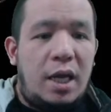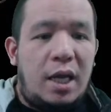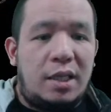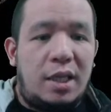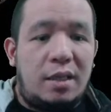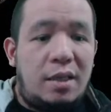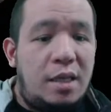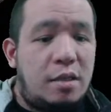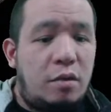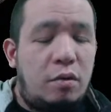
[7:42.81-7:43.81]
And then
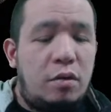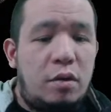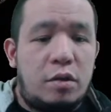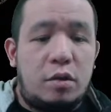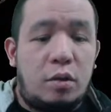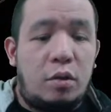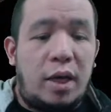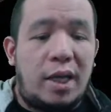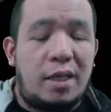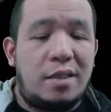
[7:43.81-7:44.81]
this node so
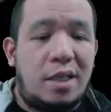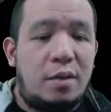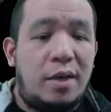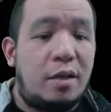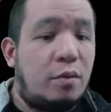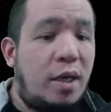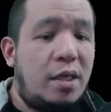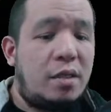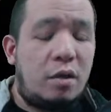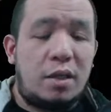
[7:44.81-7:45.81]
I can generate
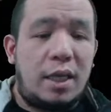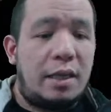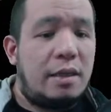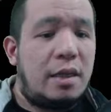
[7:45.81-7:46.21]
rage on kill.